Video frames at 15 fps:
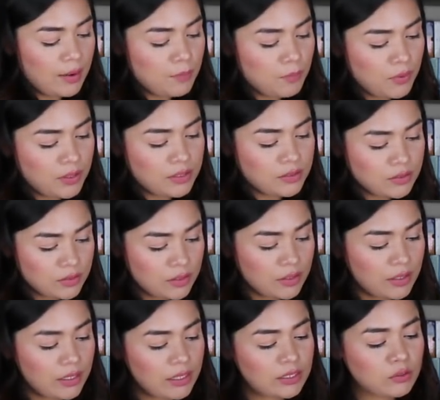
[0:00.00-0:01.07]
Empress
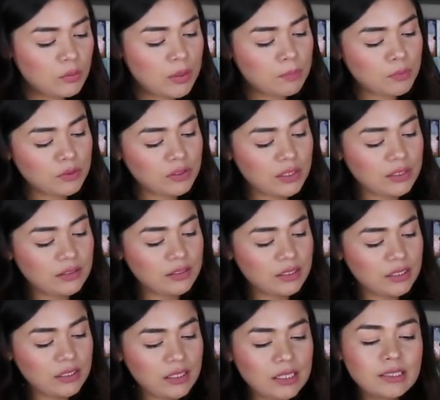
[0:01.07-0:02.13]
is
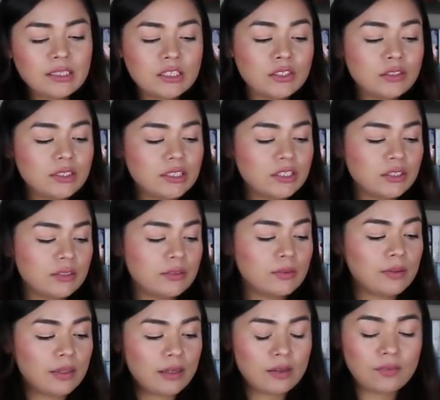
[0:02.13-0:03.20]
representing unconditional
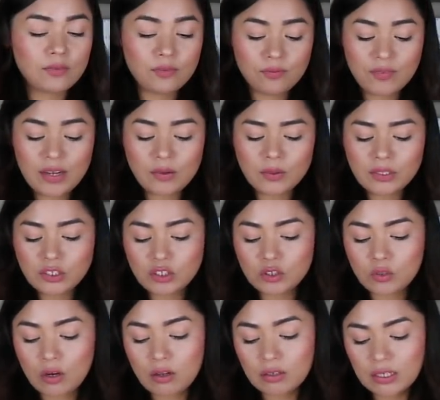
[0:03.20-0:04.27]
love, very
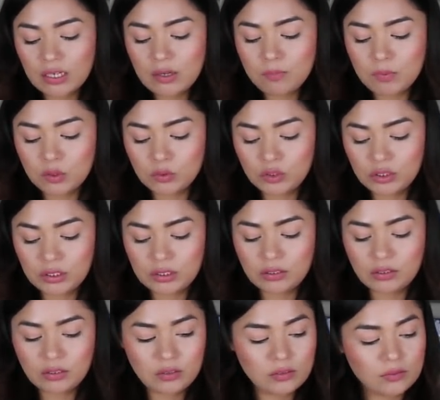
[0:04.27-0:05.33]
strong
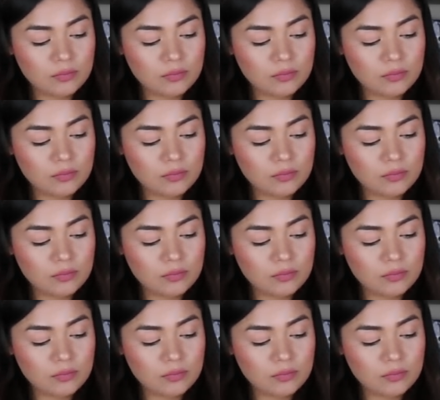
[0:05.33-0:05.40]
emotions,